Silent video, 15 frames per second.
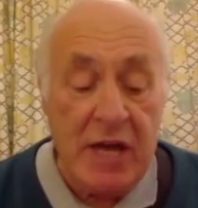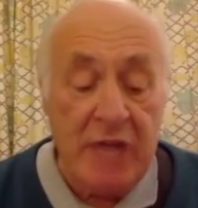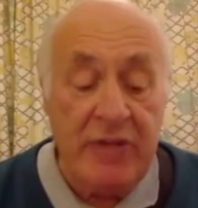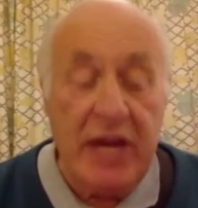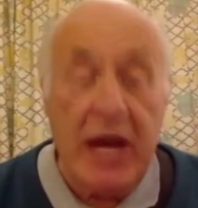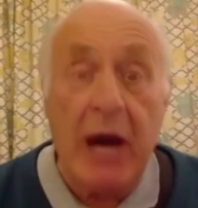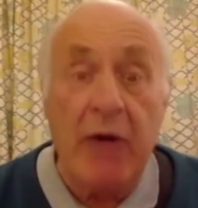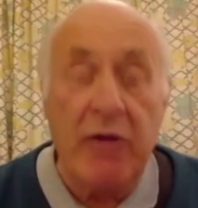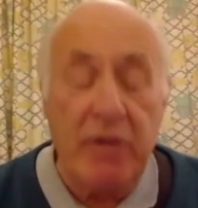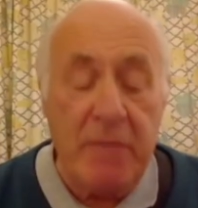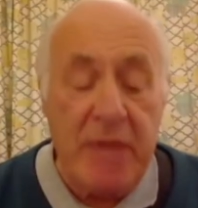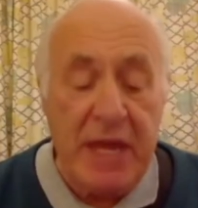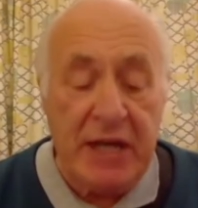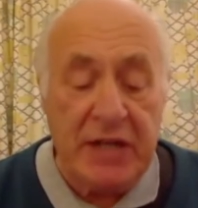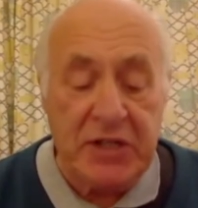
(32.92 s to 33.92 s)
the hour the
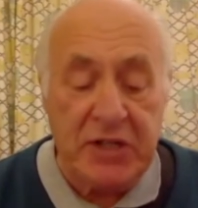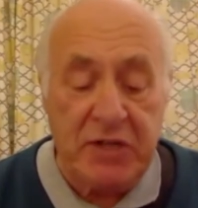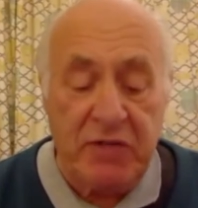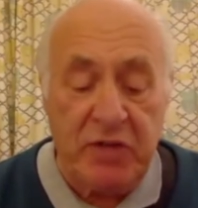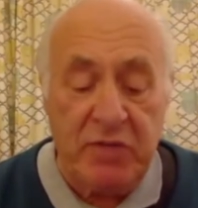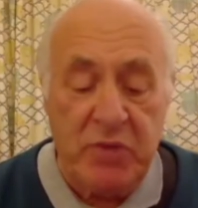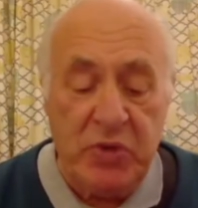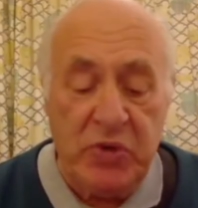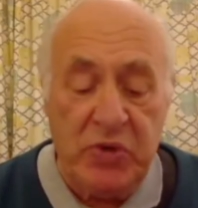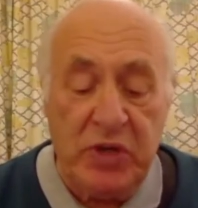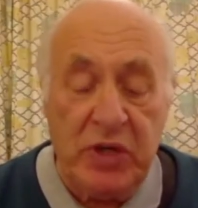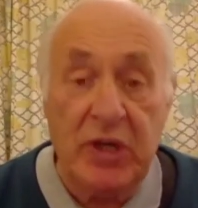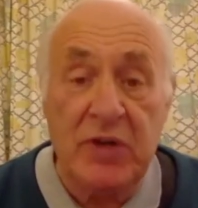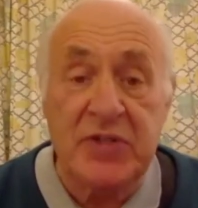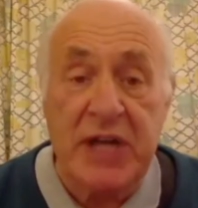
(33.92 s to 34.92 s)
magus of the moon
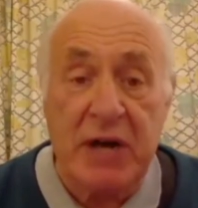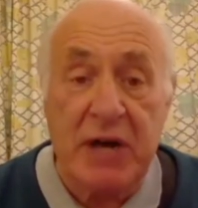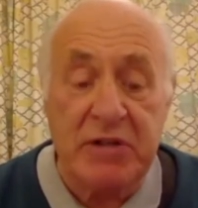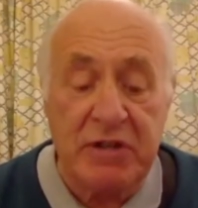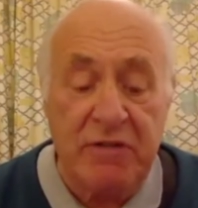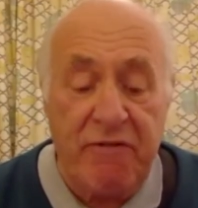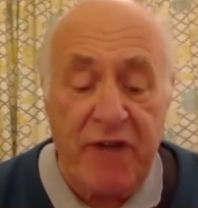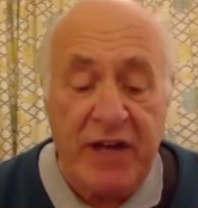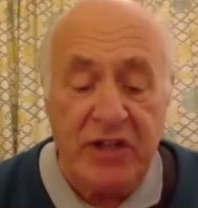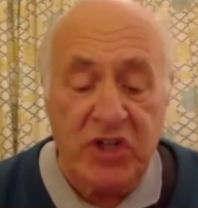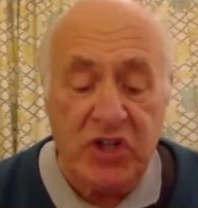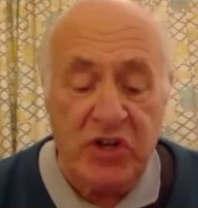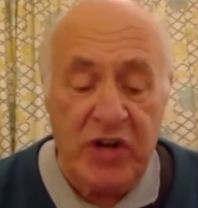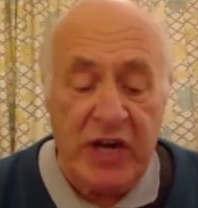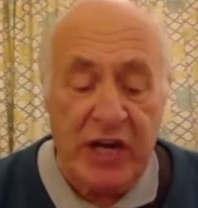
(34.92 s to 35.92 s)
goes out
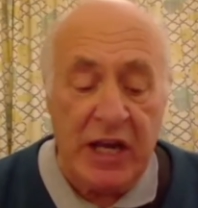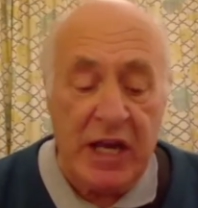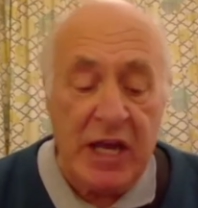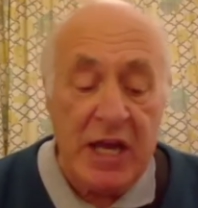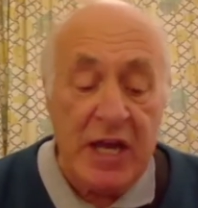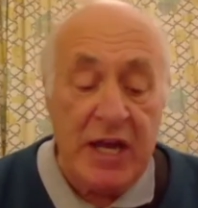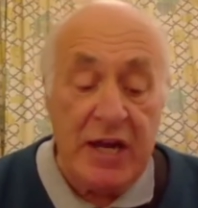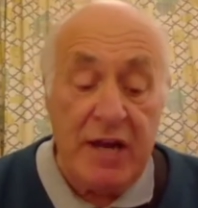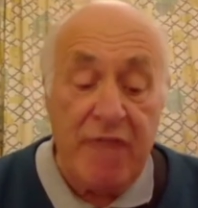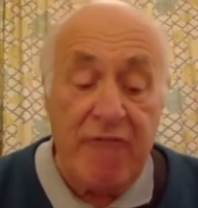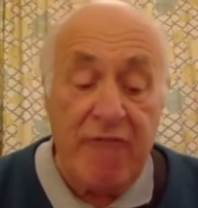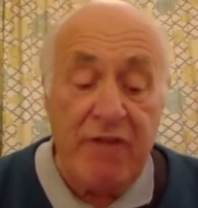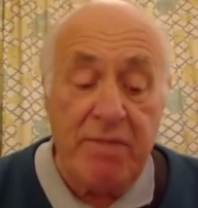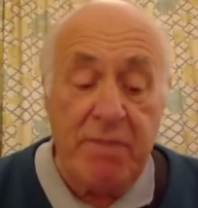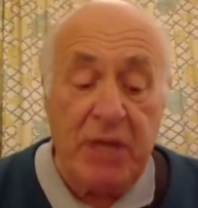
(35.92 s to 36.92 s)
adventuring. In
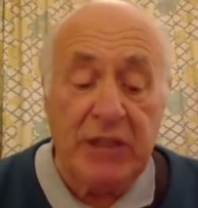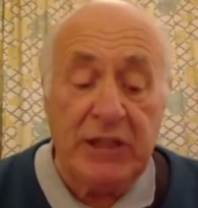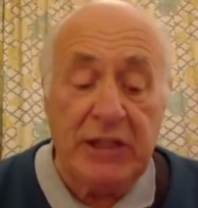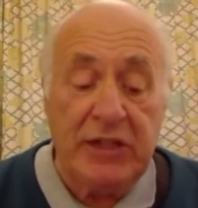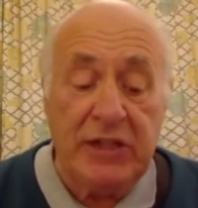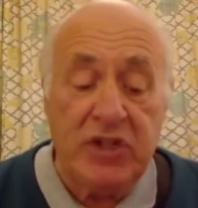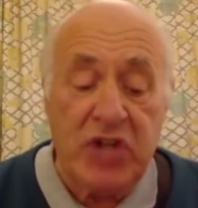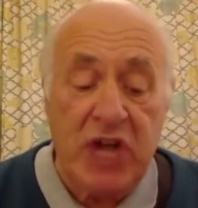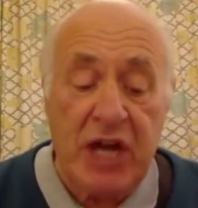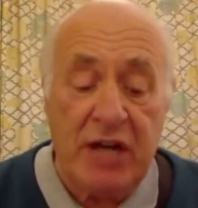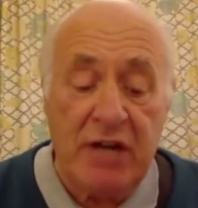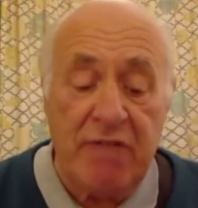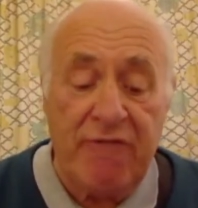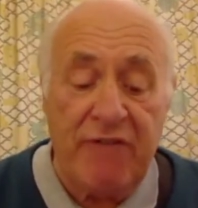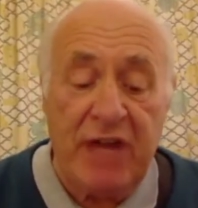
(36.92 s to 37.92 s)
every bottle, jug
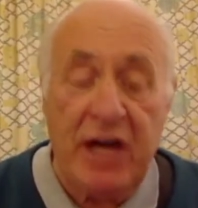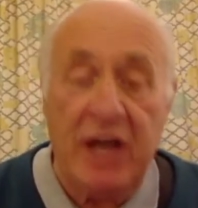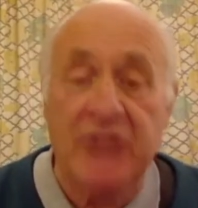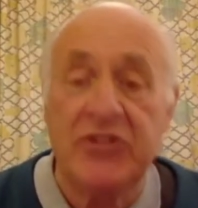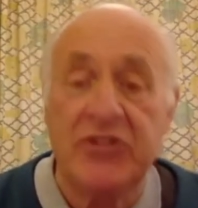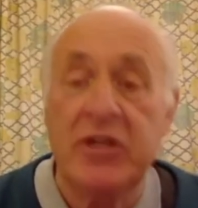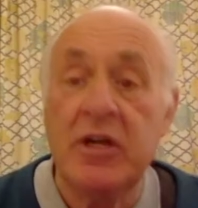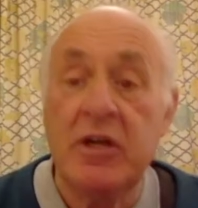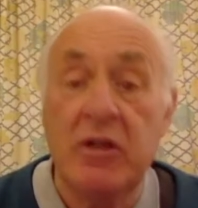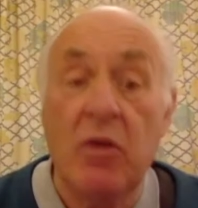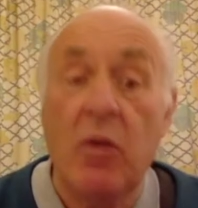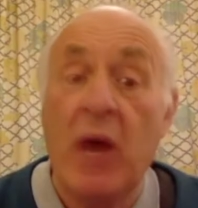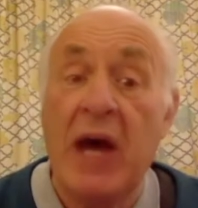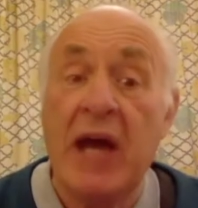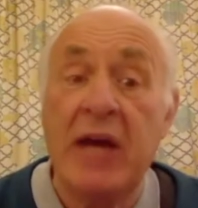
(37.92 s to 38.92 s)
and flask, the
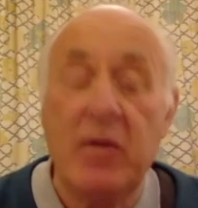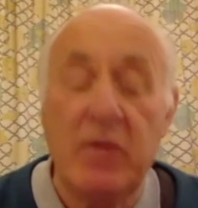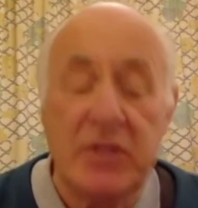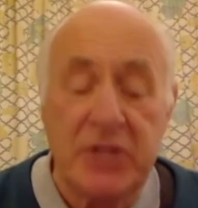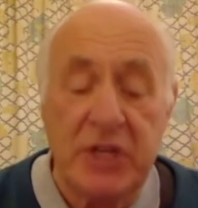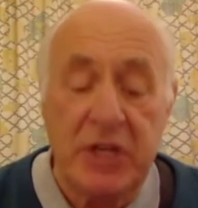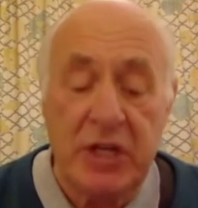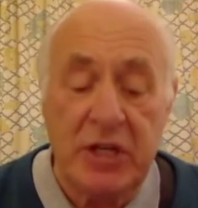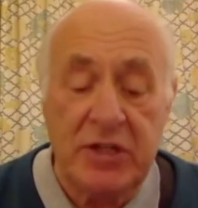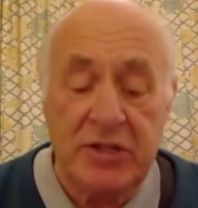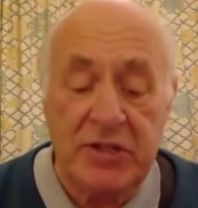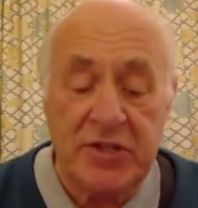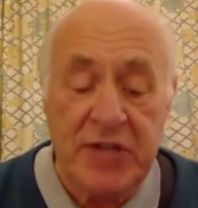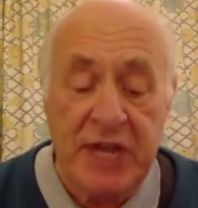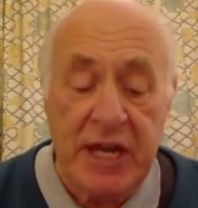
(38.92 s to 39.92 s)
wine was heard to
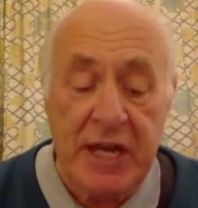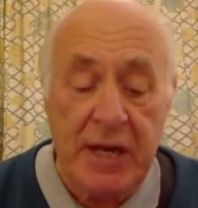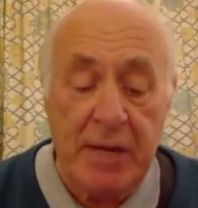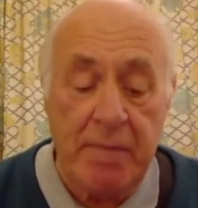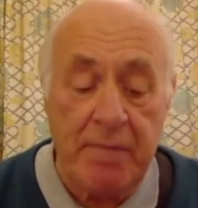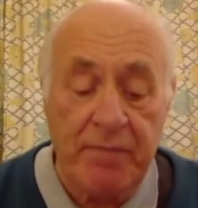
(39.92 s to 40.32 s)
sing.